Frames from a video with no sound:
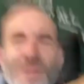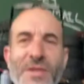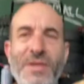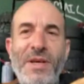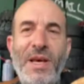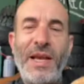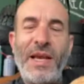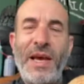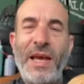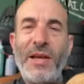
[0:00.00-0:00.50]

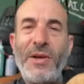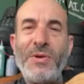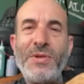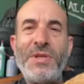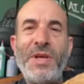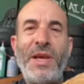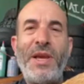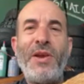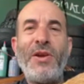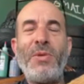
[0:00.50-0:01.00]
I got to go
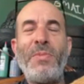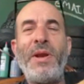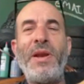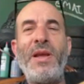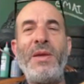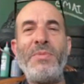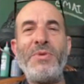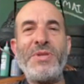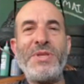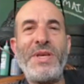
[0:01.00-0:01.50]
take care of my
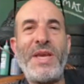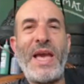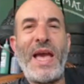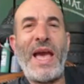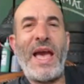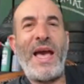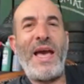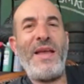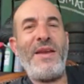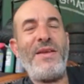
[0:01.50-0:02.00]
neighbor's
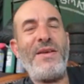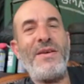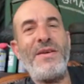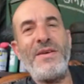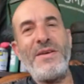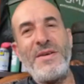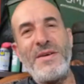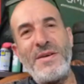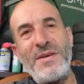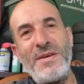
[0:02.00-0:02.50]
cat.
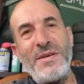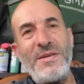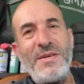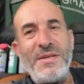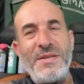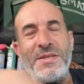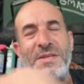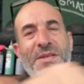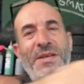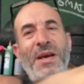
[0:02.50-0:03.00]

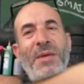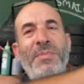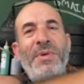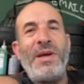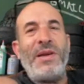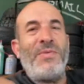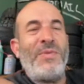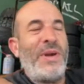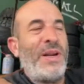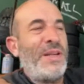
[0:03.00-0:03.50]
See,
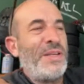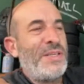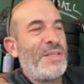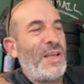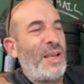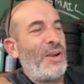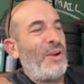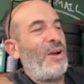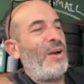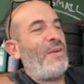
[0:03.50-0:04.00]
I'm getting ready to
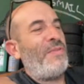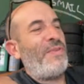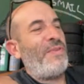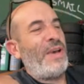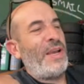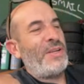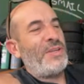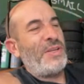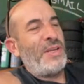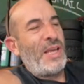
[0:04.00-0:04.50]
sign
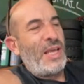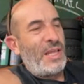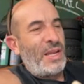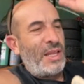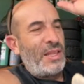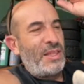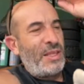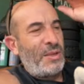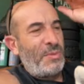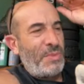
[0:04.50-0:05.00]
off, actually, now
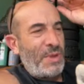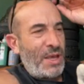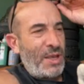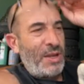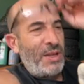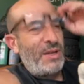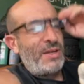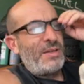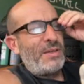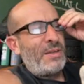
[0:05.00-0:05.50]
that I think
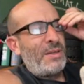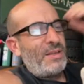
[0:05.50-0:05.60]
about it.